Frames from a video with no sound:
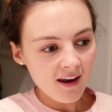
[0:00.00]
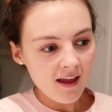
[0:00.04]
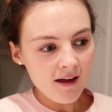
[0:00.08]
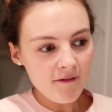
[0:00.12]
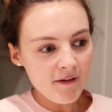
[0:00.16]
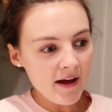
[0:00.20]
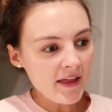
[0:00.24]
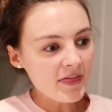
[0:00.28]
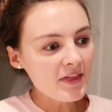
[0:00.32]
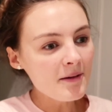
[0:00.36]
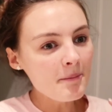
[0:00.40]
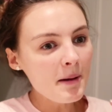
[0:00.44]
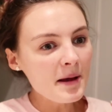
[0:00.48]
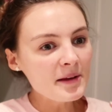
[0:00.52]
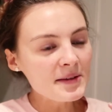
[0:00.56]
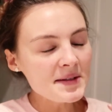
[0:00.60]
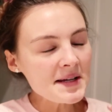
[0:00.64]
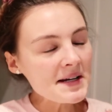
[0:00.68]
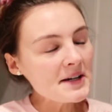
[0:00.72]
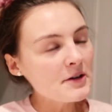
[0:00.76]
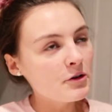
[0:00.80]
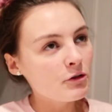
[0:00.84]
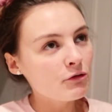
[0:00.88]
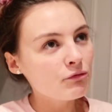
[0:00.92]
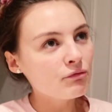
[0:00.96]
Like, I've had the most
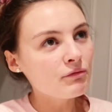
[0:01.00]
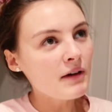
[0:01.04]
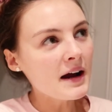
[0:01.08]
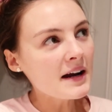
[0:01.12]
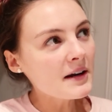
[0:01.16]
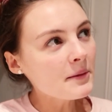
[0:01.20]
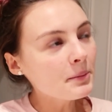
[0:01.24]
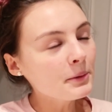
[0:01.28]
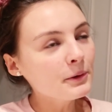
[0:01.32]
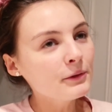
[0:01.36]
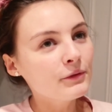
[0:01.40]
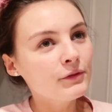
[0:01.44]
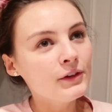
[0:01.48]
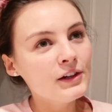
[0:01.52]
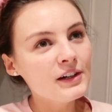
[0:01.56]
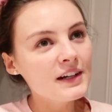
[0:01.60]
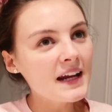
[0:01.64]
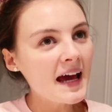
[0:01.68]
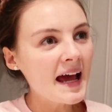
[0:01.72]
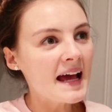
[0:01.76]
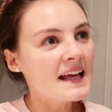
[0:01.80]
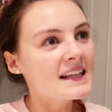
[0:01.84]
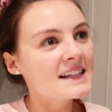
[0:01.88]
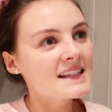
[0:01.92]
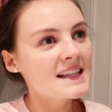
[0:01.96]
incredible few
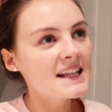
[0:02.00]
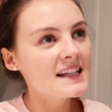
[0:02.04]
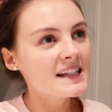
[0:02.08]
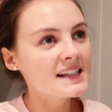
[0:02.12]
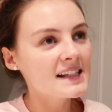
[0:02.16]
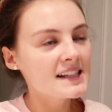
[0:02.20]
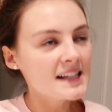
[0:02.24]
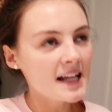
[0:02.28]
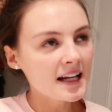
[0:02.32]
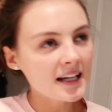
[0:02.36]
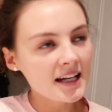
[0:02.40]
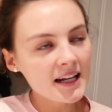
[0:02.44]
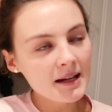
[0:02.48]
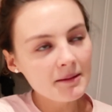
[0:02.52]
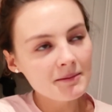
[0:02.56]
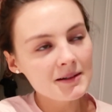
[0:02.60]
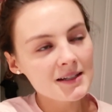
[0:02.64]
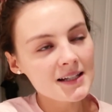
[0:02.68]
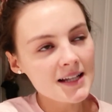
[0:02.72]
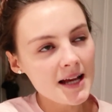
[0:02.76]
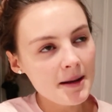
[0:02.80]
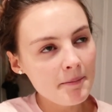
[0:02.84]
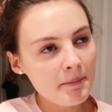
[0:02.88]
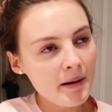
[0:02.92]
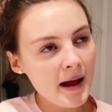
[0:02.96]
days, and then suddenly I'm
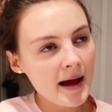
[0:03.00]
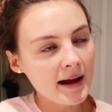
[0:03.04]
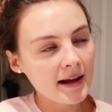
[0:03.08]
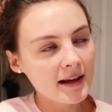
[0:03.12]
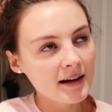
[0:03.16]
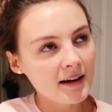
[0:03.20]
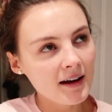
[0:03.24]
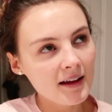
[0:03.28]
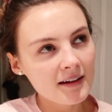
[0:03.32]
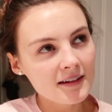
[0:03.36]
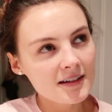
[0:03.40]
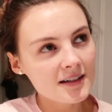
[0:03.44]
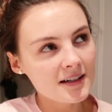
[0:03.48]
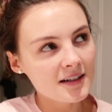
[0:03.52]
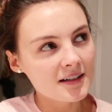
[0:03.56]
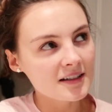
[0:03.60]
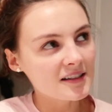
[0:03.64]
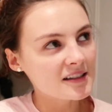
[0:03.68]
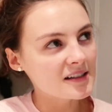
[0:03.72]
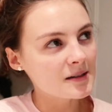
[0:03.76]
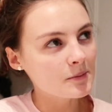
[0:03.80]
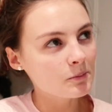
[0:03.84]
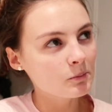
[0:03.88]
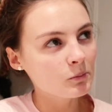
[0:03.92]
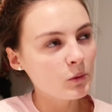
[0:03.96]
just like black in London,
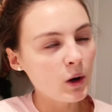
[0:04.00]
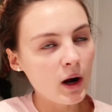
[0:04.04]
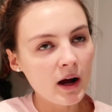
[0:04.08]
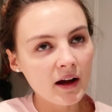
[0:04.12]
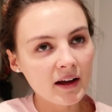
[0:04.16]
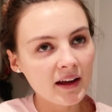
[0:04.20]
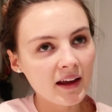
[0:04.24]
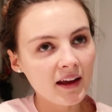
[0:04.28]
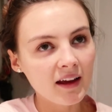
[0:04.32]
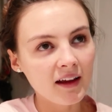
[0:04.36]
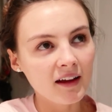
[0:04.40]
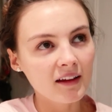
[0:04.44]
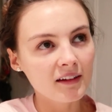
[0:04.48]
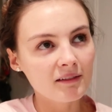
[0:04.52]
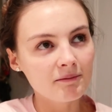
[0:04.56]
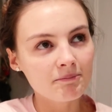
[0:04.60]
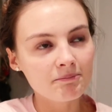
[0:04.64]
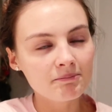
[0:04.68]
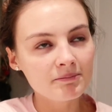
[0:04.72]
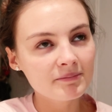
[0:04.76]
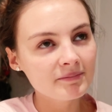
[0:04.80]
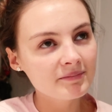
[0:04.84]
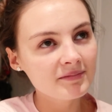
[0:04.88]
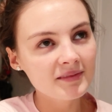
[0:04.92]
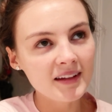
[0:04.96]
just working, and
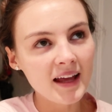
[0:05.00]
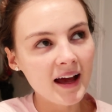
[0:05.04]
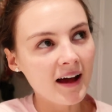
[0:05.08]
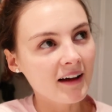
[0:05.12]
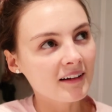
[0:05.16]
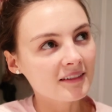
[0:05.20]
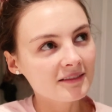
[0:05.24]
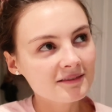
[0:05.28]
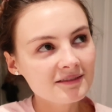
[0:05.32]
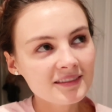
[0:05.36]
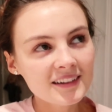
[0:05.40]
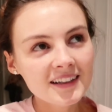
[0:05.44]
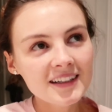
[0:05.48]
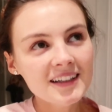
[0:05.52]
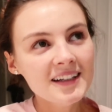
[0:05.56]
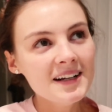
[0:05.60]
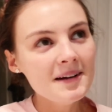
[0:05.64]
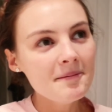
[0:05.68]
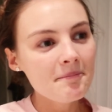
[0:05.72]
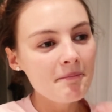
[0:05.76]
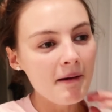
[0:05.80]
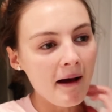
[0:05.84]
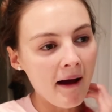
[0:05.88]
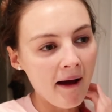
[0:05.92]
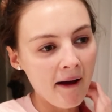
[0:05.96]
yeah.
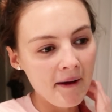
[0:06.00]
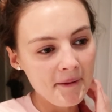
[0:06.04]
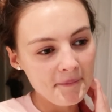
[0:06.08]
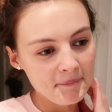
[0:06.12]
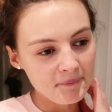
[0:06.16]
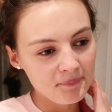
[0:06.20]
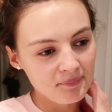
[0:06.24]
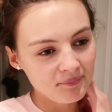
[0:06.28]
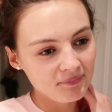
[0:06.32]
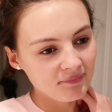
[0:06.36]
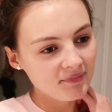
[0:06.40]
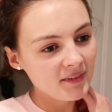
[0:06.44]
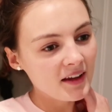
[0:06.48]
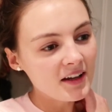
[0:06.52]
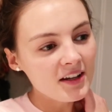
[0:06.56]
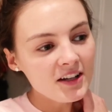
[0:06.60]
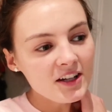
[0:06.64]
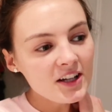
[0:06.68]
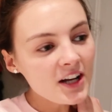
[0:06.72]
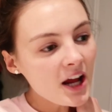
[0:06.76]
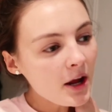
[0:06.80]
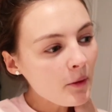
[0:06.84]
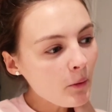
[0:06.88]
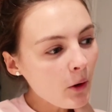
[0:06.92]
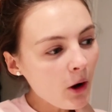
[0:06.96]
But
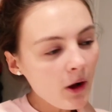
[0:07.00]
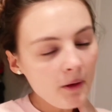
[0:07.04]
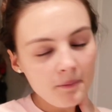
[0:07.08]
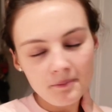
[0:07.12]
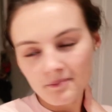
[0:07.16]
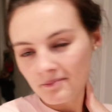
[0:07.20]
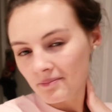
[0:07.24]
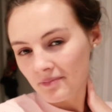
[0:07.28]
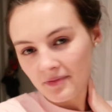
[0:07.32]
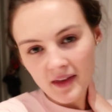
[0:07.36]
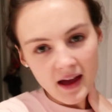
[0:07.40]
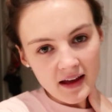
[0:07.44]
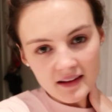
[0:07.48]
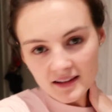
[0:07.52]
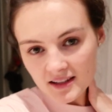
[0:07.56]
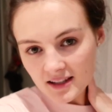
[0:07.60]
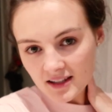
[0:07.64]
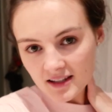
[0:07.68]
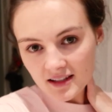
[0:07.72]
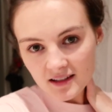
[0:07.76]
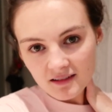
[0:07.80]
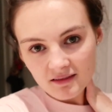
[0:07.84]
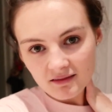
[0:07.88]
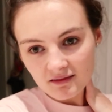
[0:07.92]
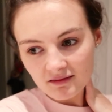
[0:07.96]
you know what,
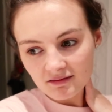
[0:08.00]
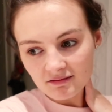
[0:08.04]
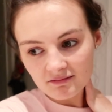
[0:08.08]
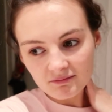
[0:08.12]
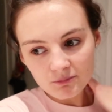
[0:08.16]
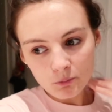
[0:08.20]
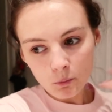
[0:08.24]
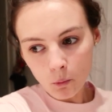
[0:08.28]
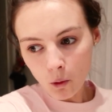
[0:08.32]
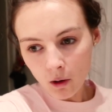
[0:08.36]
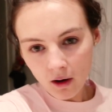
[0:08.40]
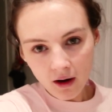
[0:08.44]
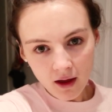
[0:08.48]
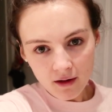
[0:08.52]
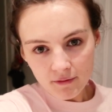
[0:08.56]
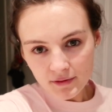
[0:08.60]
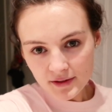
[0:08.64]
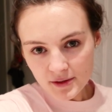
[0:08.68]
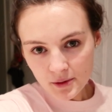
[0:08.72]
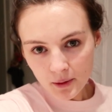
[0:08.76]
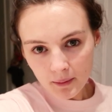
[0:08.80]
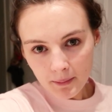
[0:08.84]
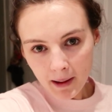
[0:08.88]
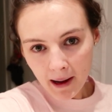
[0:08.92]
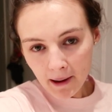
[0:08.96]
that's what life
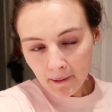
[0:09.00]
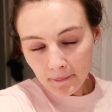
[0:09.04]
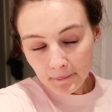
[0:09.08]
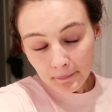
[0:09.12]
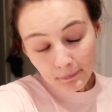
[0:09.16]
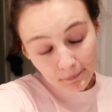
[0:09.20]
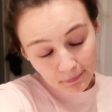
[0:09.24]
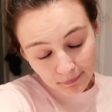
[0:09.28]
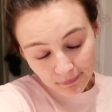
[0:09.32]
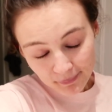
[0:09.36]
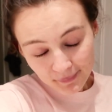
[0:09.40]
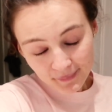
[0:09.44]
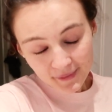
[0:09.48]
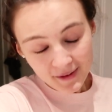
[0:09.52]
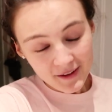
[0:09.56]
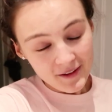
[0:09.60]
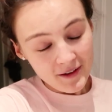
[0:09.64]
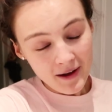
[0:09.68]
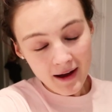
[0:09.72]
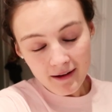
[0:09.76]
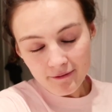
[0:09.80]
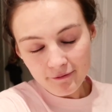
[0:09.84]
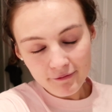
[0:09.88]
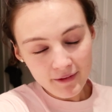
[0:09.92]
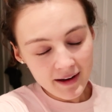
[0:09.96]
is all about. You
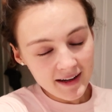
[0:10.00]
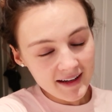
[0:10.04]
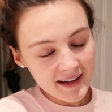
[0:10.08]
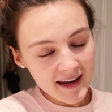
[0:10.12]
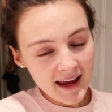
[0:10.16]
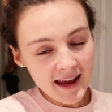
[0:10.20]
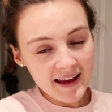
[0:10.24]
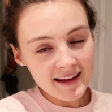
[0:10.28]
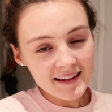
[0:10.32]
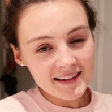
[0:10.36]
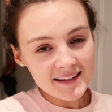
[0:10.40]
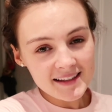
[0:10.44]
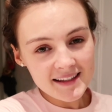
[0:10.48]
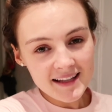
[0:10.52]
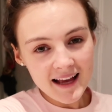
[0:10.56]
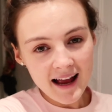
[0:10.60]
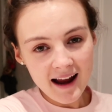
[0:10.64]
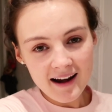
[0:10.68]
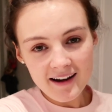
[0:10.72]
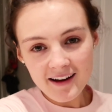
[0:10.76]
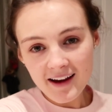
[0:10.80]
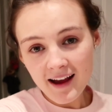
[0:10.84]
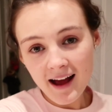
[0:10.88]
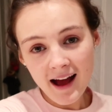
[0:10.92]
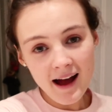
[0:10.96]
have fun days
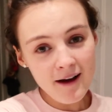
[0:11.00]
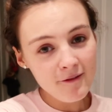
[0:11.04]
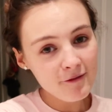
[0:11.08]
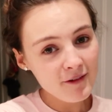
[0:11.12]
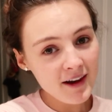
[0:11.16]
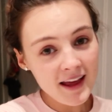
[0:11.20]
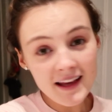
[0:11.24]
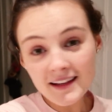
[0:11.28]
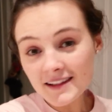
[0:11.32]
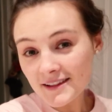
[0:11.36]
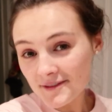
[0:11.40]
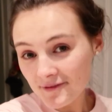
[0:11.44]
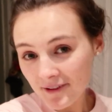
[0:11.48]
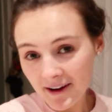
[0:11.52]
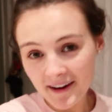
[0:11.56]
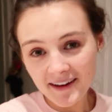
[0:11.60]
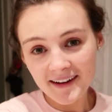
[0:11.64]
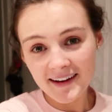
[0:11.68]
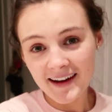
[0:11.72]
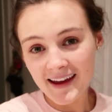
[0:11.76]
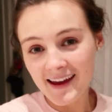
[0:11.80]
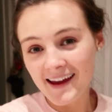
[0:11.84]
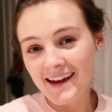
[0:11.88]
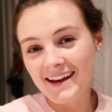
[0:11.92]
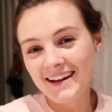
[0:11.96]
and you have less fun
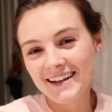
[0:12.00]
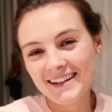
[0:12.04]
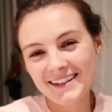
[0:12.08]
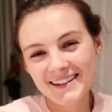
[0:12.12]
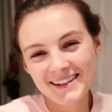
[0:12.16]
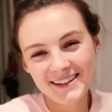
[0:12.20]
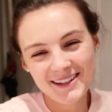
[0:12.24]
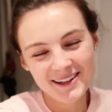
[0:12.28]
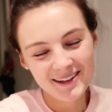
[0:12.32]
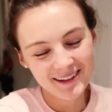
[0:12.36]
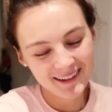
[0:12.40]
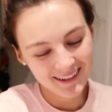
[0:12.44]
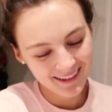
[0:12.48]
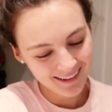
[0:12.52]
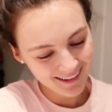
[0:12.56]
days.